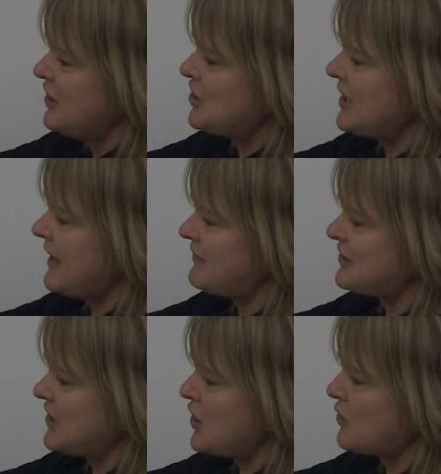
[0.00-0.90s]
She left
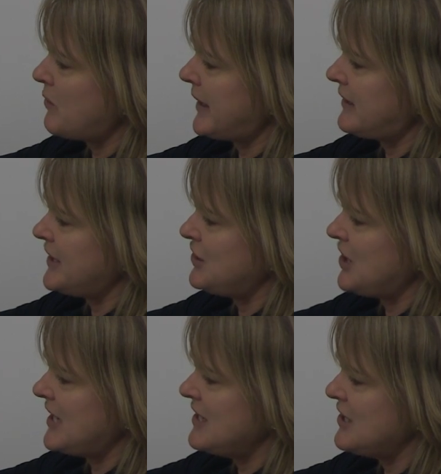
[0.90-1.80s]
so quickly
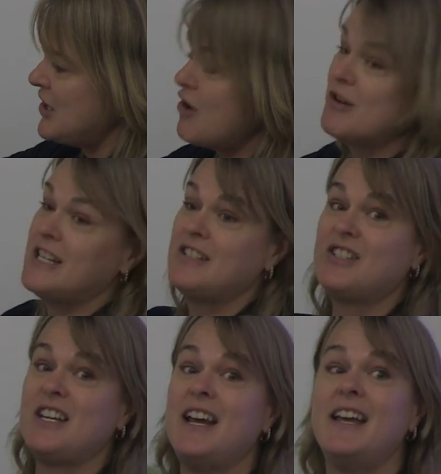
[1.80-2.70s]
she didn't
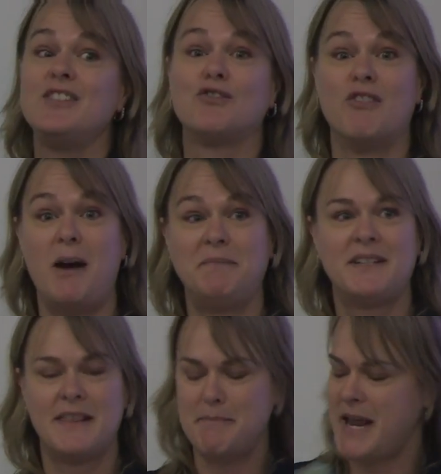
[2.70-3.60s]
notice she had dropped the